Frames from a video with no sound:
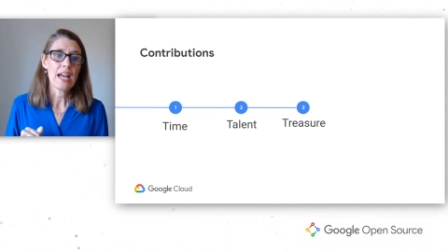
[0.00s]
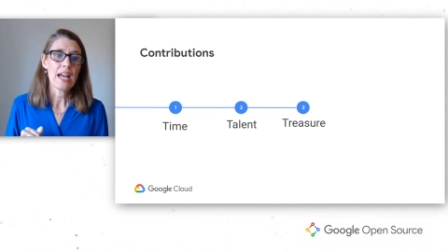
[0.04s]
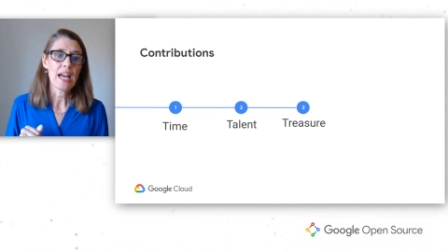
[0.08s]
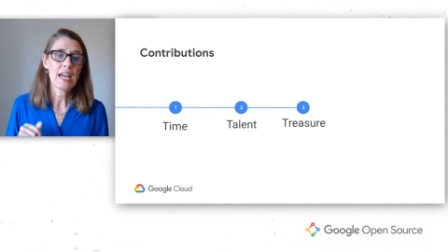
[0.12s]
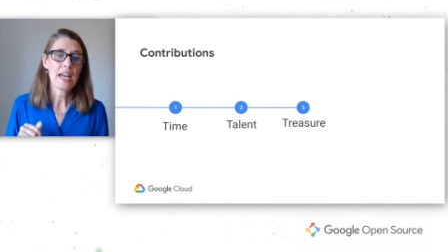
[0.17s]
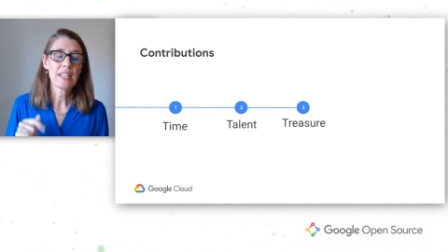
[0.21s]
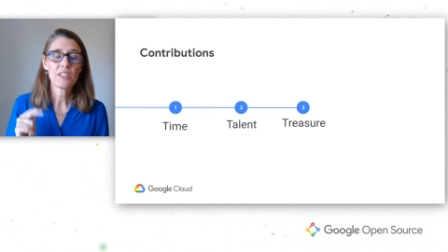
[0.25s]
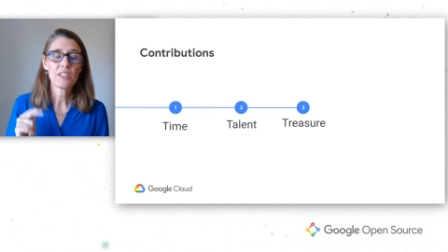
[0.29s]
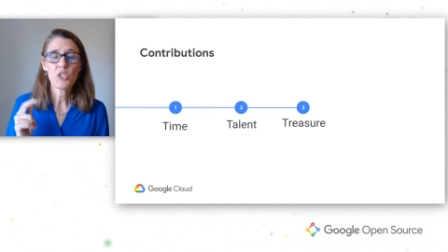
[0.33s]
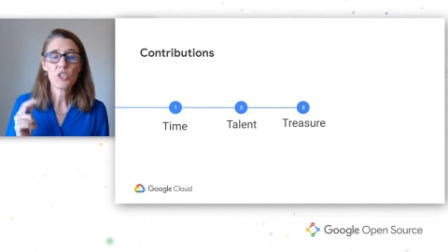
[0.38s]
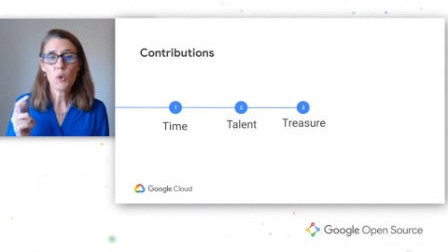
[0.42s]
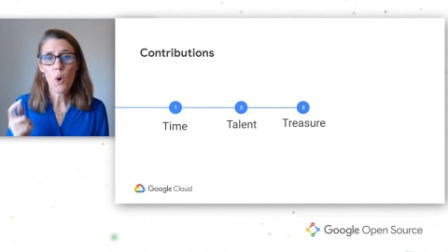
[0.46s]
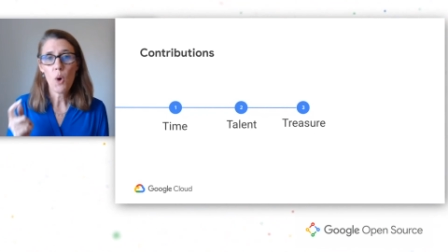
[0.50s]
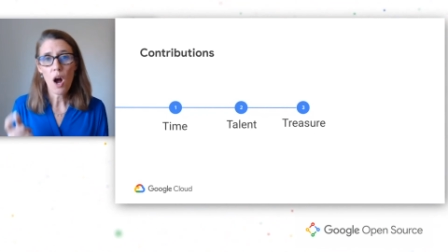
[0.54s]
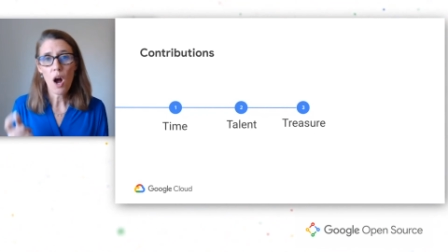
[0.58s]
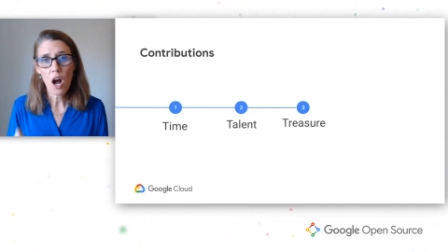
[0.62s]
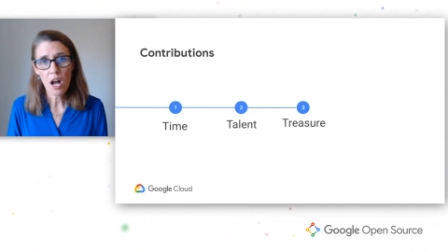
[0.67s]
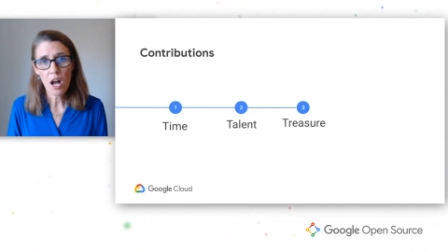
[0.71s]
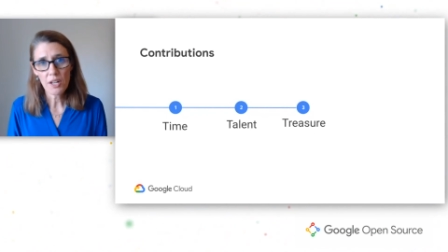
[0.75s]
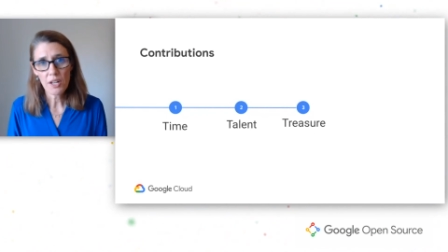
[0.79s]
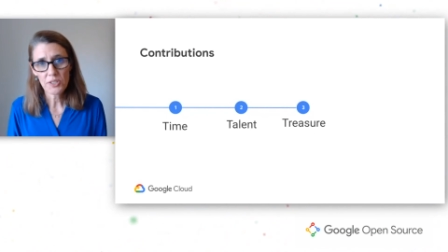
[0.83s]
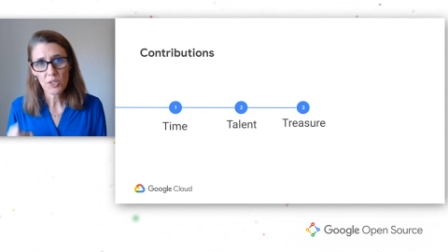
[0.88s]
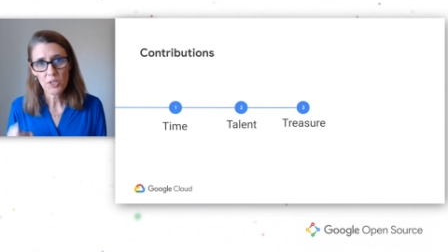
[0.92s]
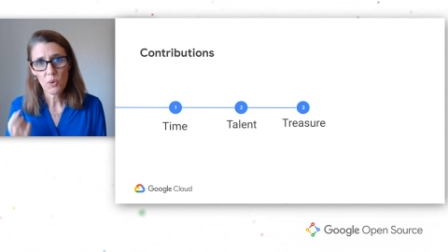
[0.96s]
And you
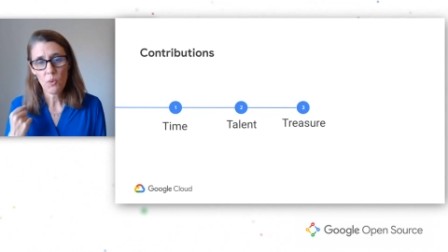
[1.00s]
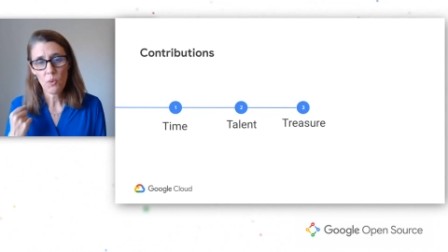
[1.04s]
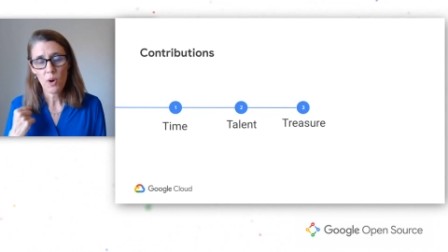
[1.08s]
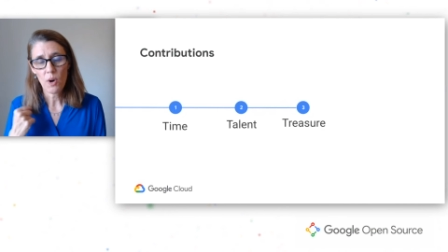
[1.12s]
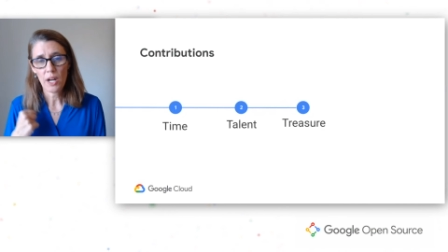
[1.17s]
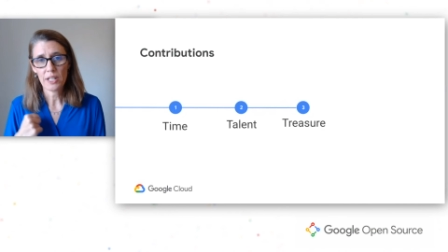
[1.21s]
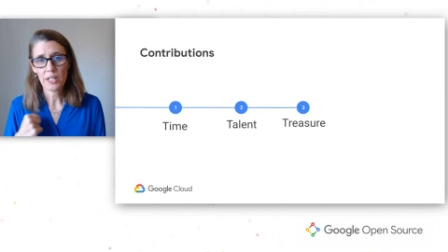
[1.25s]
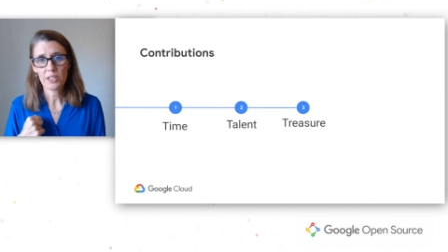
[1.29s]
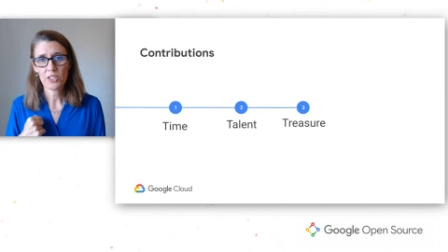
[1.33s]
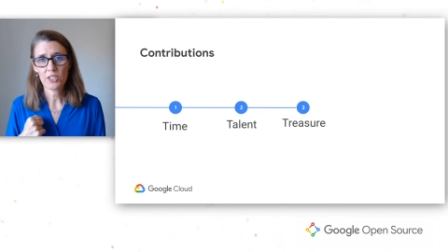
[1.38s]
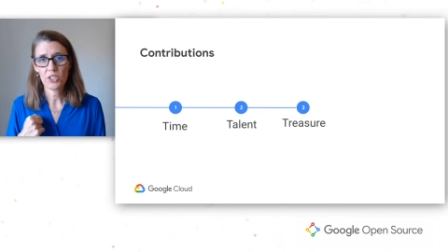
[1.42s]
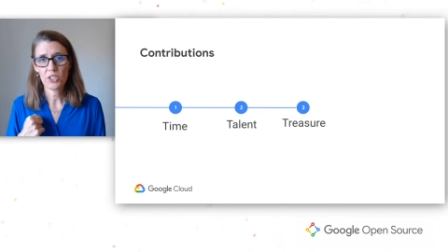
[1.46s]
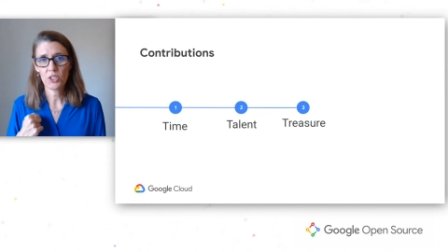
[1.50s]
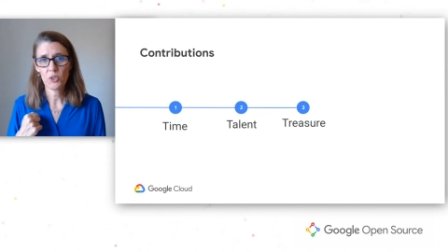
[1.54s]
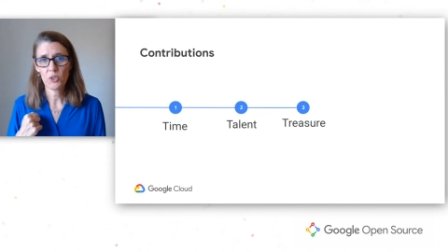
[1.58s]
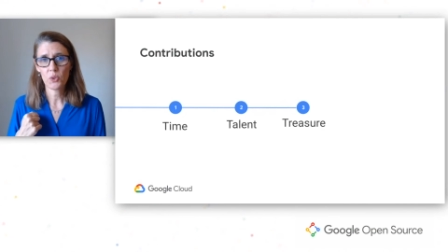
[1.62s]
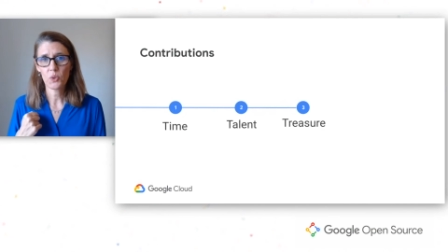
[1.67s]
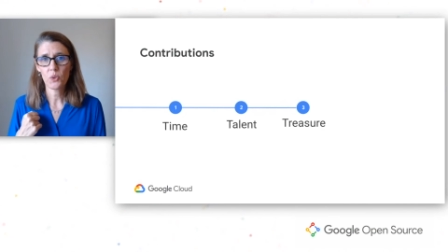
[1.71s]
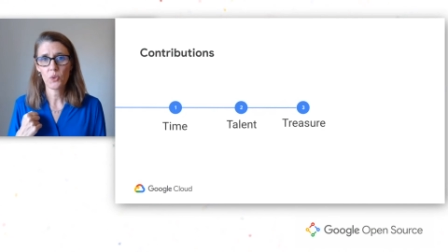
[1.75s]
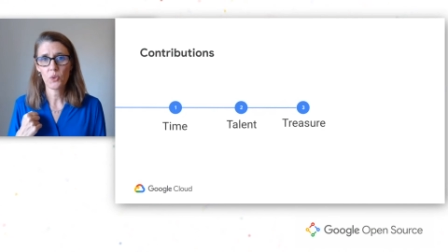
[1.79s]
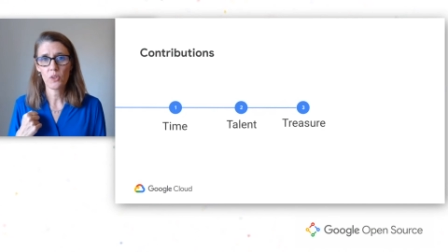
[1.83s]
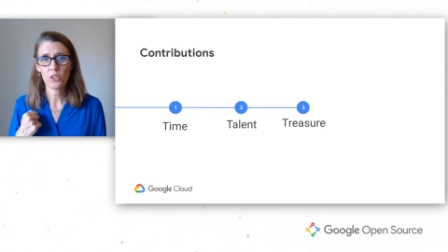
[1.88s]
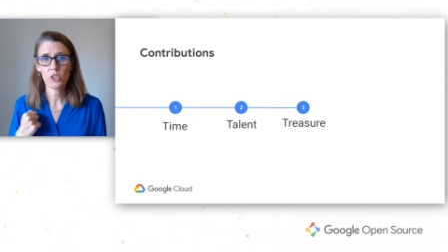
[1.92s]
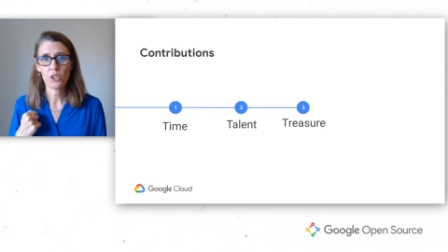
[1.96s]
also want
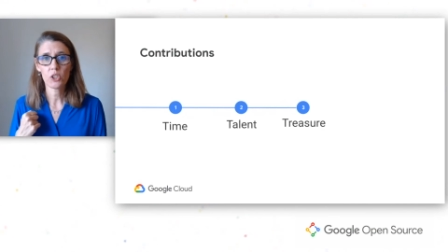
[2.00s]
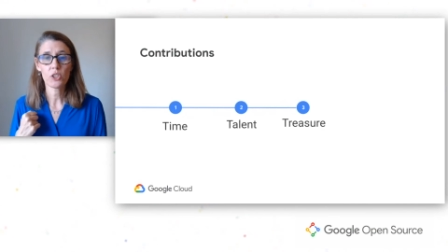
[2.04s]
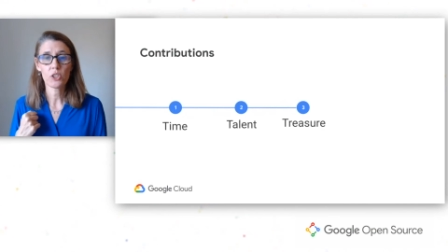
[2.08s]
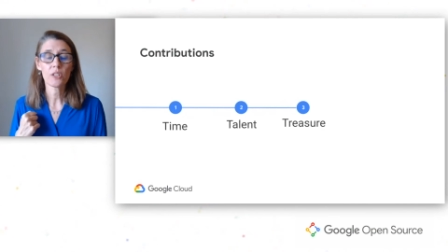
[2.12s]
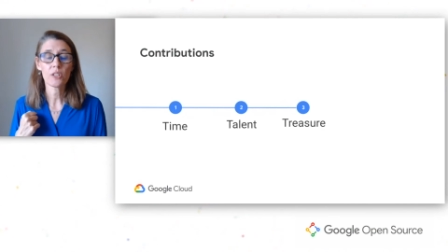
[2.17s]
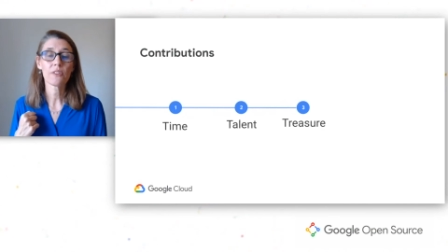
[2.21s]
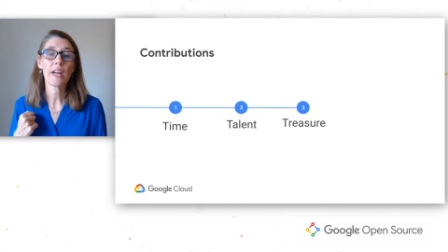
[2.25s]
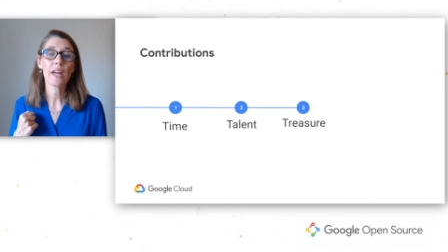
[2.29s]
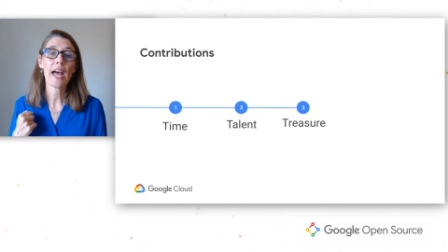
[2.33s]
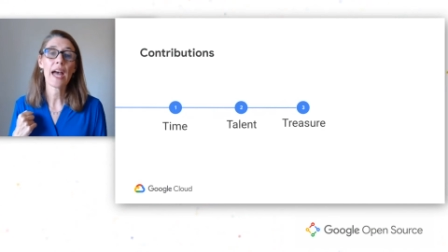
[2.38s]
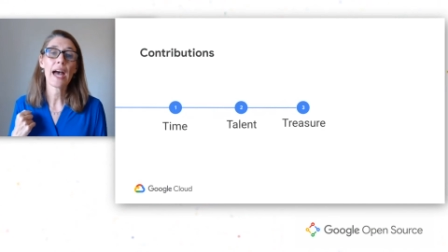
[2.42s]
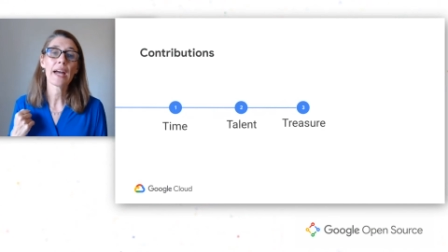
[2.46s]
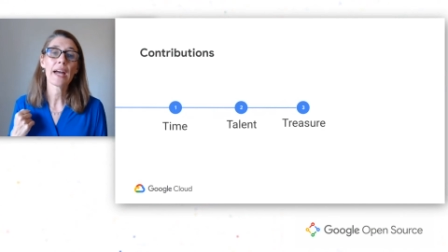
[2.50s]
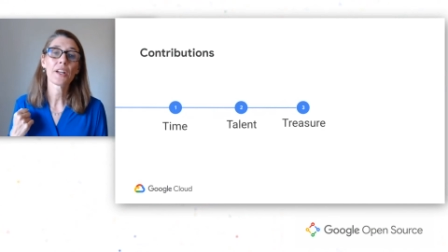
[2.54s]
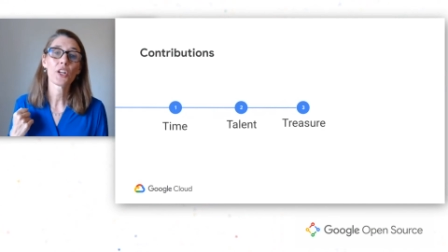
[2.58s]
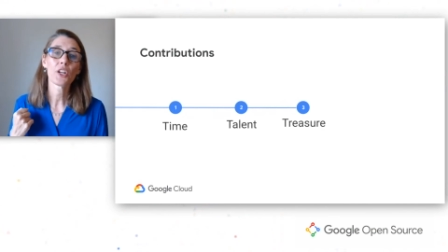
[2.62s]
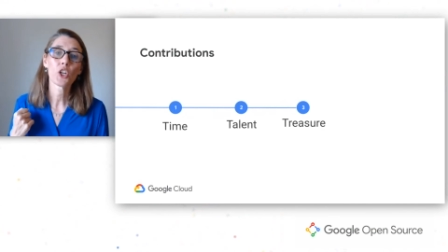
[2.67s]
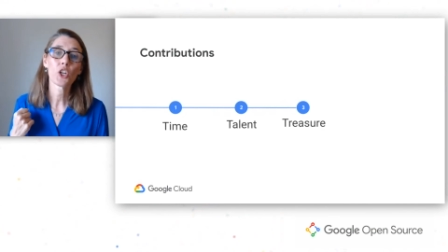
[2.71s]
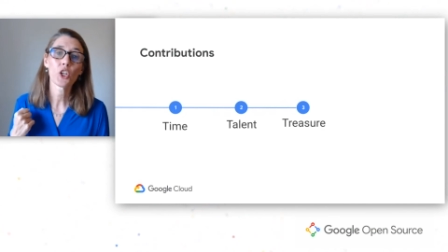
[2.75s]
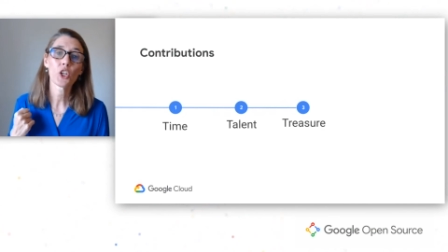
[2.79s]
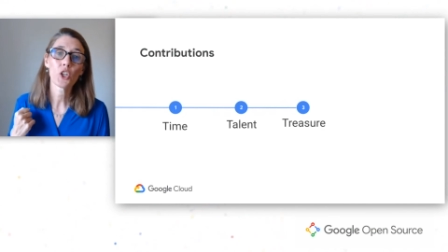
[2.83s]
to look at